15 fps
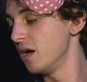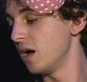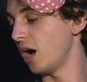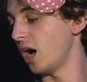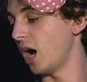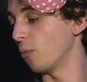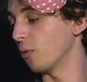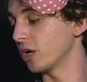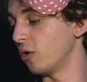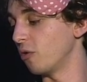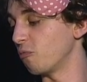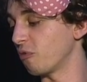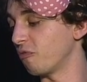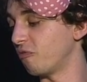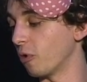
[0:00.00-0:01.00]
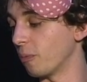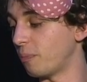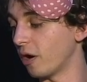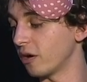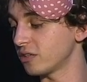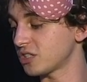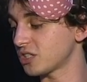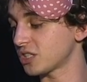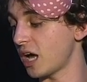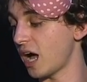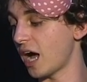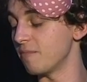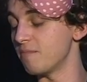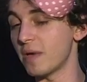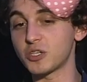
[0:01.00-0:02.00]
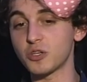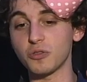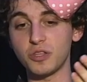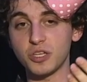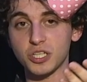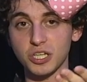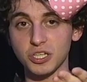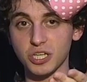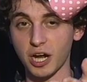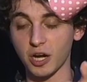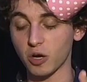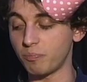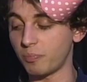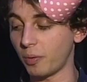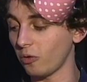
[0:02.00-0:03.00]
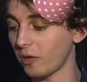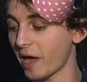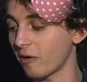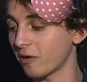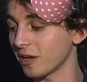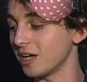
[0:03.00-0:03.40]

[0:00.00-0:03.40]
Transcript: Uh, we're going with four parts. I measured this entire bowl out.